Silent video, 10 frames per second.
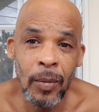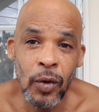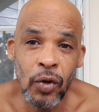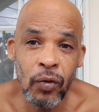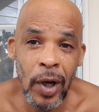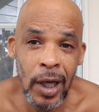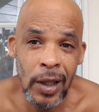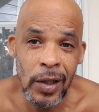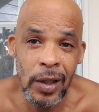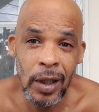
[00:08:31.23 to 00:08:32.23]

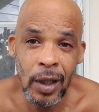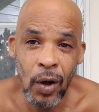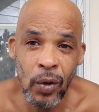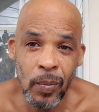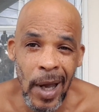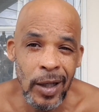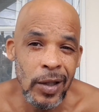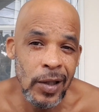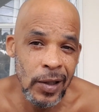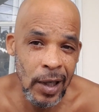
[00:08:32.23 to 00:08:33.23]
trace, goes back
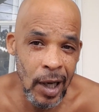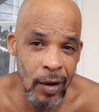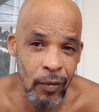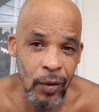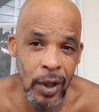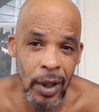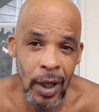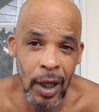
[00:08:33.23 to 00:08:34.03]
to slavery,